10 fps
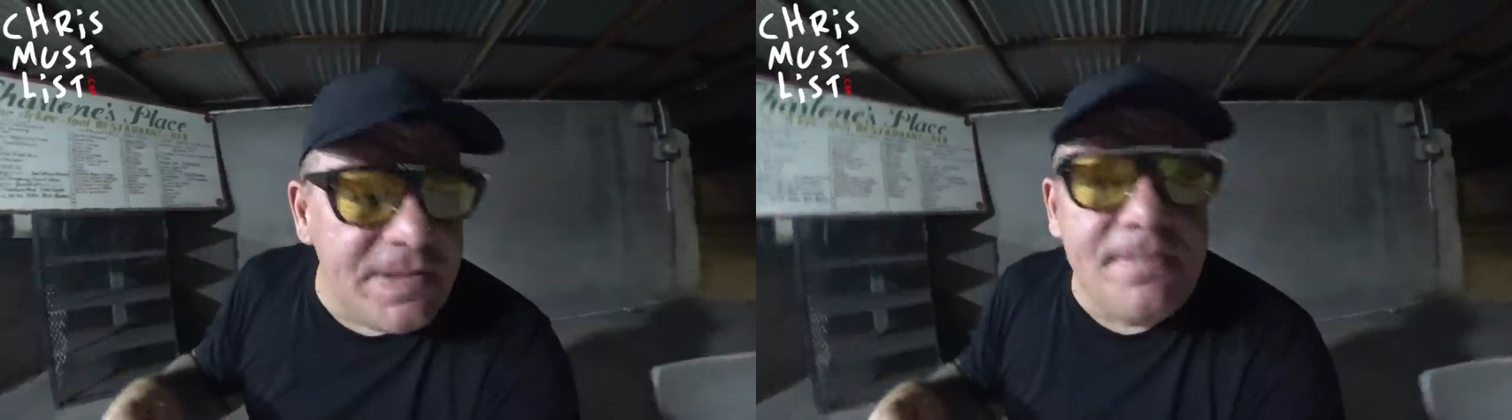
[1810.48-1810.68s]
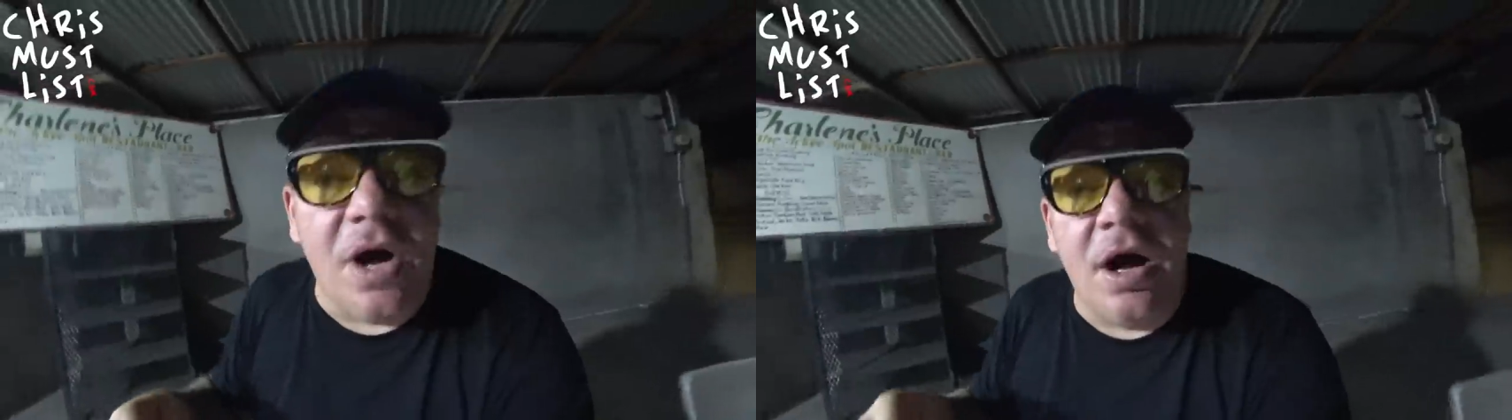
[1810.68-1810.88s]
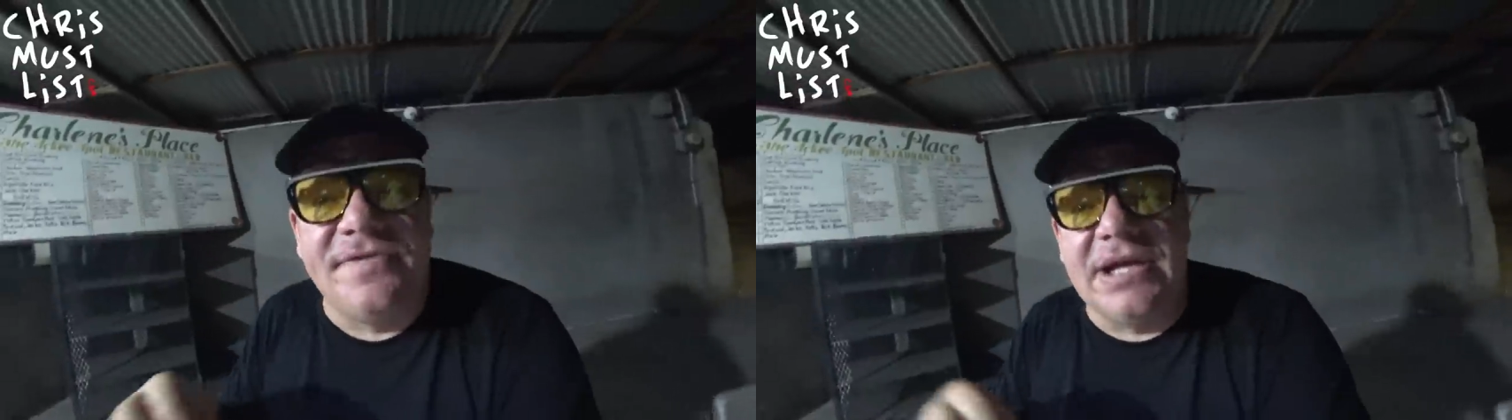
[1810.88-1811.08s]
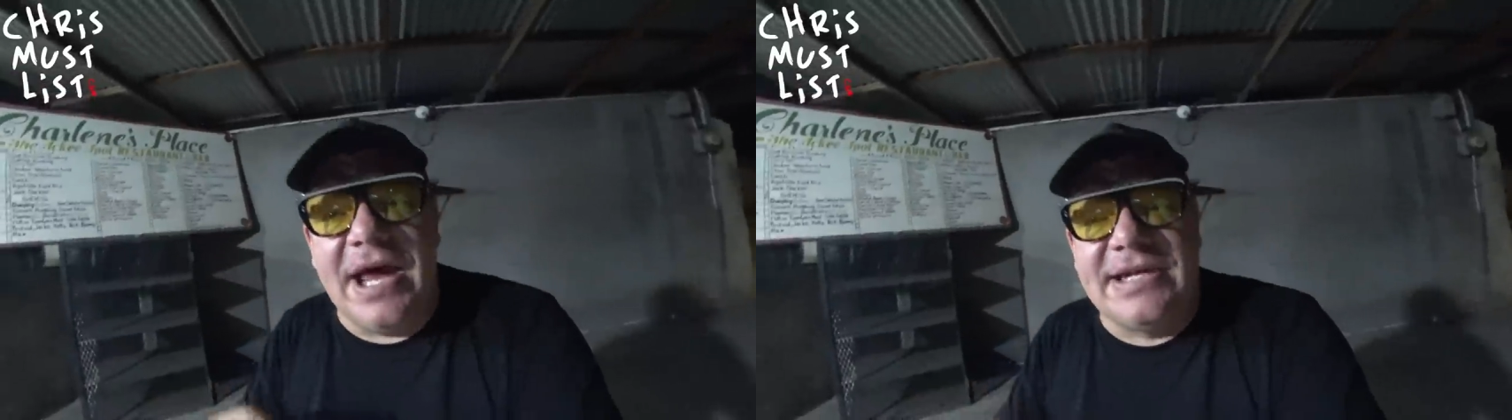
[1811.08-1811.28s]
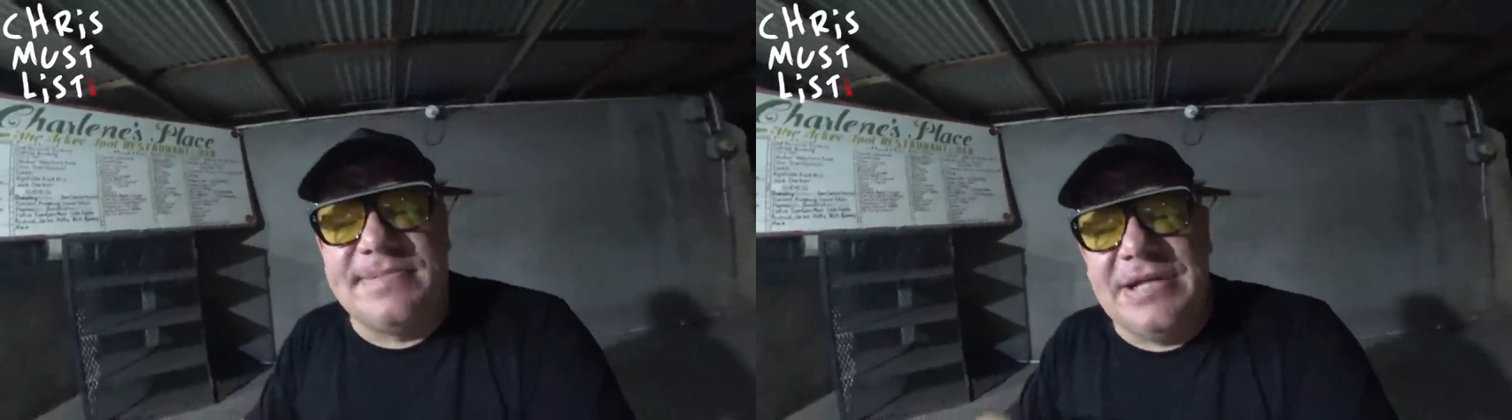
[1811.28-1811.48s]
People often
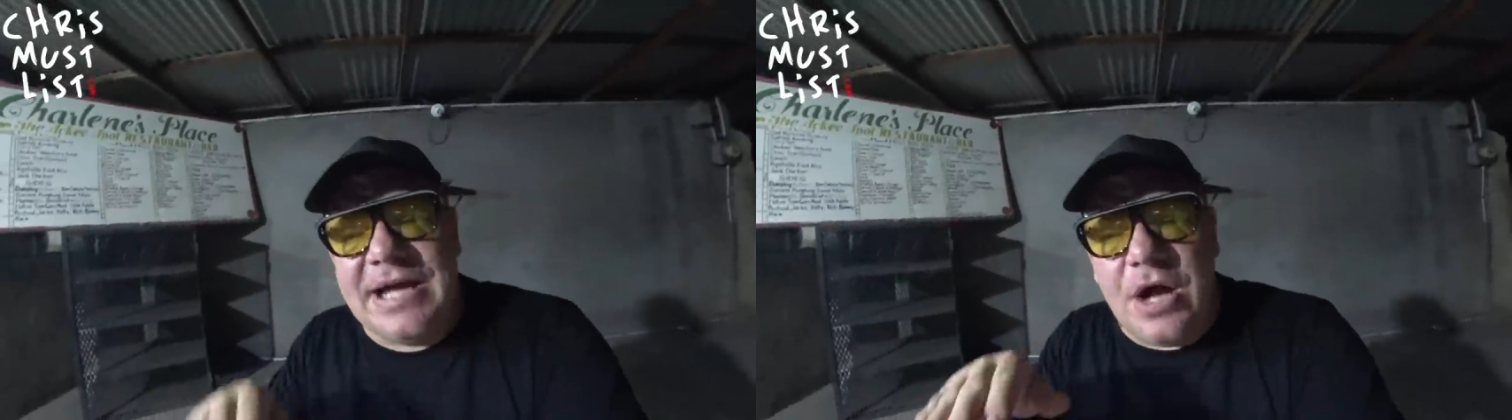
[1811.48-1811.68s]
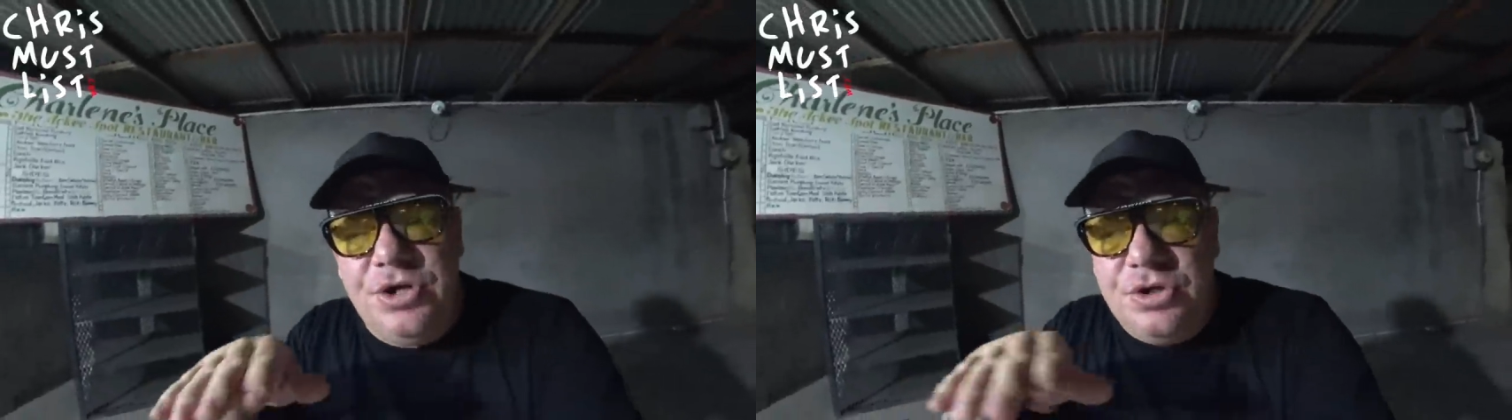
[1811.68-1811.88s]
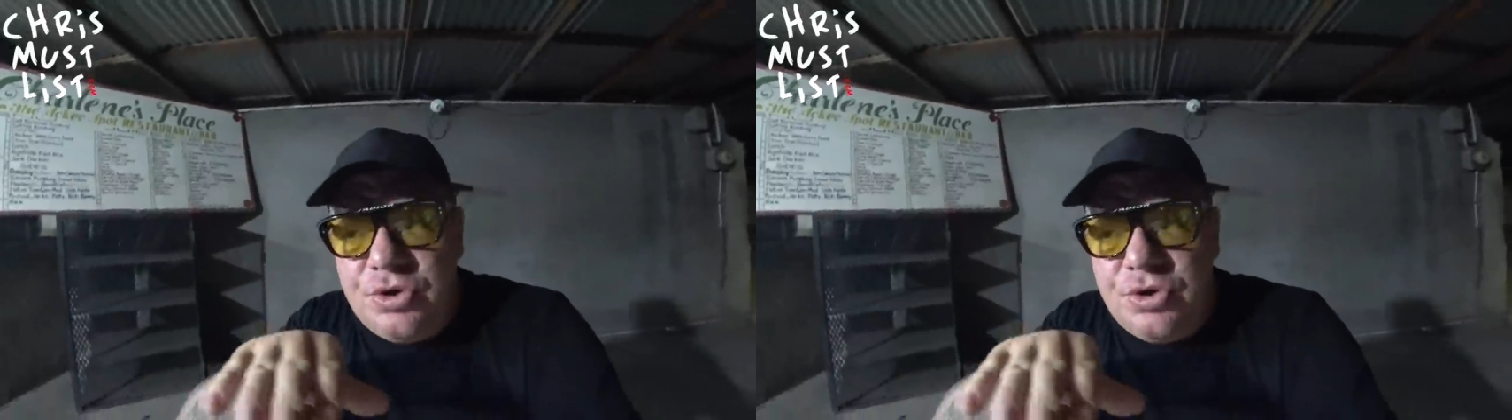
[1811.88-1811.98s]
ask me, like, how do you